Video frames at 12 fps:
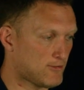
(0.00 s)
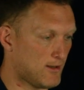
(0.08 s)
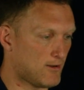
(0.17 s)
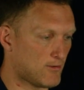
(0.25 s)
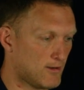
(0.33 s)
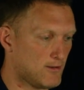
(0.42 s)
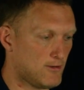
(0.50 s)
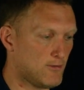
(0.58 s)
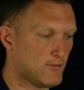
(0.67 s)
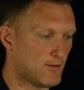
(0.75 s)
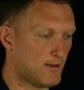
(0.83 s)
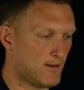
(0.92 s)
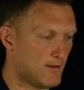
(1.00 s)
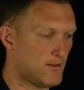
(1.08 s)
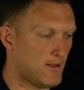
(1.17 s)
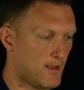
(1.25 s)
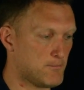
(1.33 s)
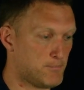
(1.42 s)
secret using
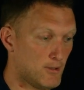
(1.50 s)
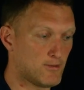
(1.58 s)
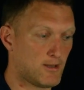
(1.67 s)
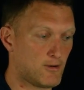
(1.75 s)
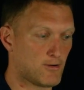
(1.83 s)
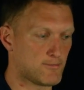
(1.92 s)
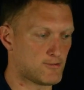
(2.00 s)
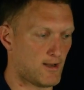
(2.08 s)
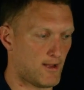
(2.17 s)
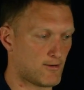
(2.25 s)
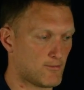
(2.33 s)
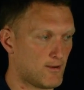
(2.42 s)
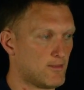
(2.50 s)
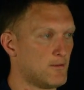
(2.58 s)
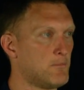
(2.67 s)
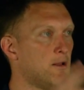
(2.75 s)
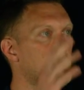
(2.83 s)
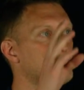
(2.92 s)
a bulk encryption
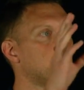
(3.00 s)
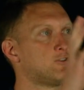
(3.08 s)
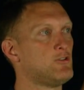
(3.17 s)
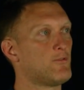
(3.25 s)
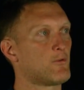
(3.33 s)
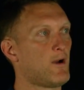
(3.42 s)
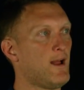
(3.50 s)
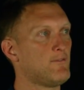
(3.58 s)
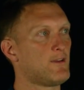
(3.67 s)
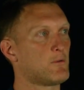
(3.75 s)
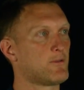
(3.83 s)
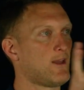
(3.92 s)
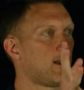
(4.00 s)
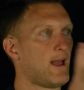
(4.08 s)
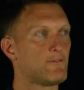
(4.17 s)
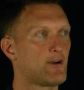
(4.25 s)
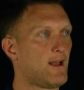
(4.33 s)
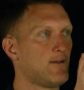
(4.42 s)
algorithm, but you've arrived there without
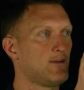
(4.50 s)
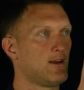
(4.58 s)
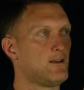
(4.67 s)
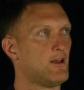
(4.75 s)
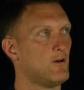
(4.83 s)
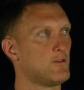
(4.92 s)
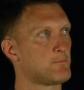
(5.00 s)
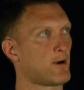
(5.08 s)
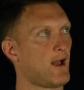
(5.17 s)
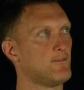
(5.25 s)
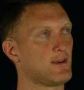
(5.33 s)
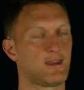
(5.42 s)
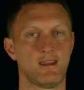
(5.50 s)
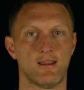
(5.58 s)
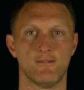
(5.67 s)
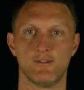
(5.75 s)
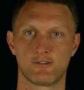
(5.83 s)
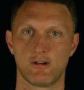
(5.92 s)
ever having to know the private key
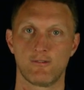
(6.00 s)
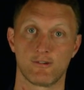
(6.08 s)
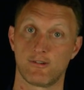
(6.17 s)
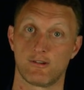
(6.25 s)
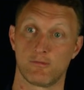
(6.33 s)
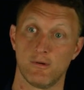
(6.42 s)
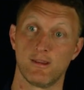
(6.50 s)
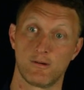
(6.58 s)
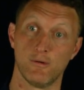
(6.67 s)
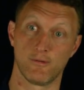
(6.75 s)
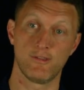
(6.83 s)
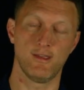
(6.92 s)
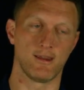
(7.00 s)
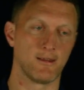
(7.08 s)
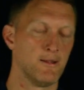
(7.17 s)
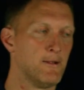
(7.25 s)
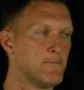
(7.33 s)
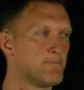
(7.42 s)
of the server. Such so a really cool thing.
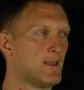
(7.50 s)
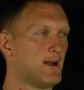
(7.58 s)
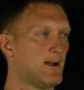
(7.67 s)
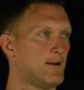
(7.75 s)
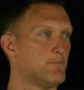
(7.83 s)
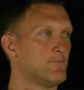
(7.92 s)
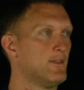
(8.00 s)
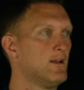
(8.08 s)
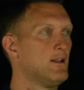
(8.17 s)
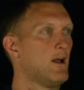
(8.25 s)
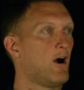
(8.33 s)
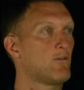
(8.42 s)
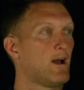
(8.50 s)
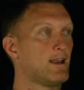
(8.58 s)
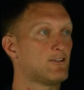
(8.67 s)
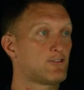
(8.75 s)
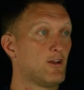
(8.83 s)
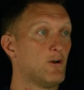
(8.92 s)
Um,
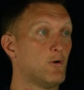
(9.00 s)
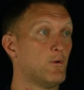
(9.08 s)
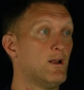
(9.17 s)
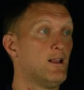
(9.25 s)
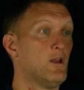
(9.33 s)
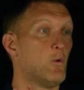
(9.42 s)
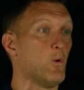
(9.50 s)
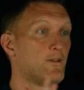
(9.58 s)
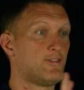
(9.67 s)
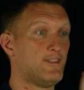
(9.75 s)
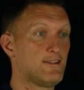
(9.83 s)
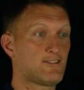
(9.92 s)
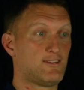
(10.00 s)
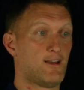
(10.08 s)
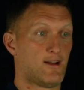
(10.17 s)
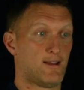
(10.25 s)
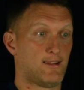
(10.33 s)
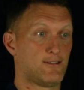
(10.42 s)
alrighty, so what this
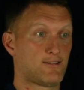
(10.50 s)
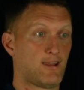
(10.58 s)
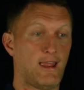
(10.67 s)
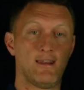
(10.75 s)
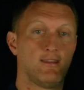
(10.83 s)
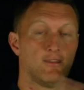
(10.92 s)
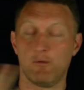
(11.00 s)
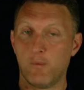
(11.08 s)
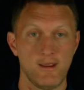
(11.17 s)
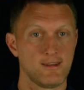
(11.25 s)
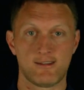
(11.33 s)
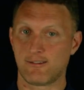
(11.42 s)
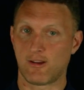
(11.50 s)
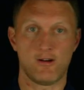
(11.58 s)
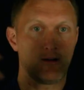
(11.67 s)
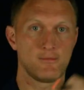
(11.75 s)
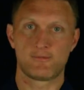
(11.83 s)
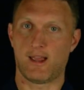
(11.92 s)
does, and the way that this
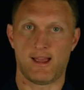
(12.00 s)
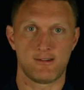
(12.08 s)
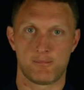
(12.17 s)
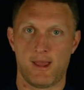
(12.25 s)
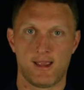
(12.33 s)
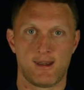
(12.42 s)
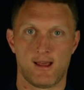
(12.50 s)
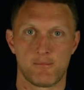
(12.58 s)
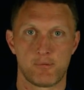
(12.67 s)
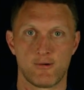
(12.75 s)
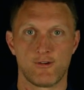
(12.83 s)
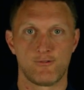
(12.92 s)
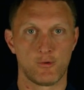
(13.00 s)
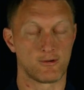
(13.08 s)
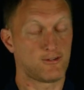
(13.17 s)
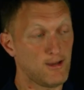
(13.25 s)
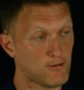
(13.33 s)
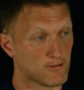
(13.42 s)
all ties back now to perfect
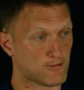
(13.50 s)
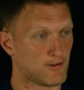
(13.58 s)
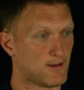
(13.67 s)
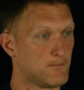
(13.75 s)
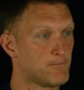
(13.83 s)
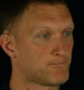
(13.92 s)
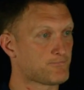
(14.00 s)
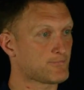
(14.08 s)
forward secrecy,